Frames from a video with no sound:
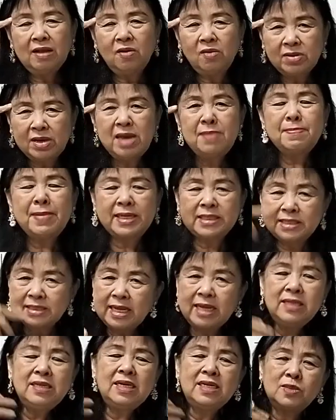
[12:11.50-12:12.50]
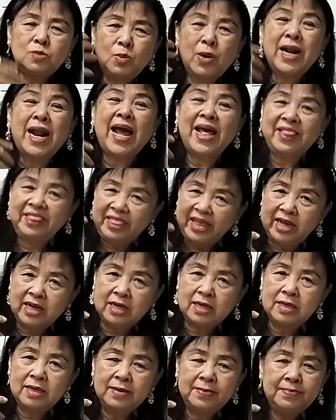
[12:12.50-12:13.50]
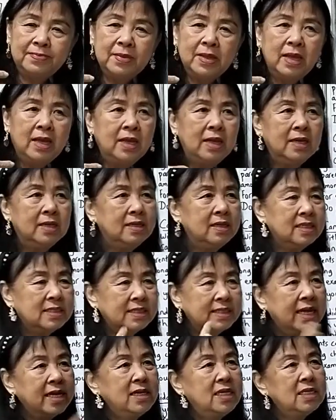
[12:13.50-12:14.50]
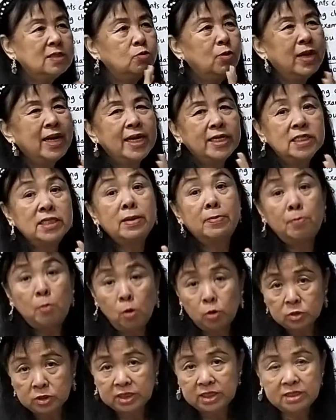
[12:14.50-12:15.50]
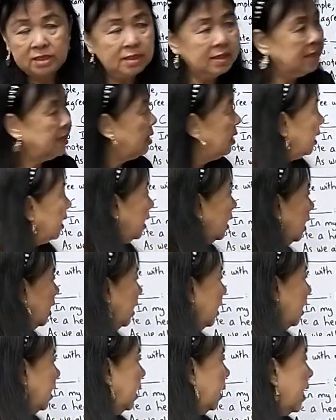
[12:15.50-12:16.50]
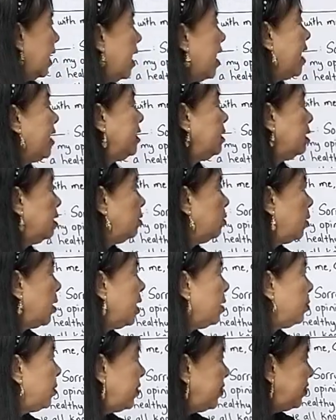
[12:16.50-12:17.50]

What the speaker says: Okay, my stand is what I think. The stand is what I support. I agree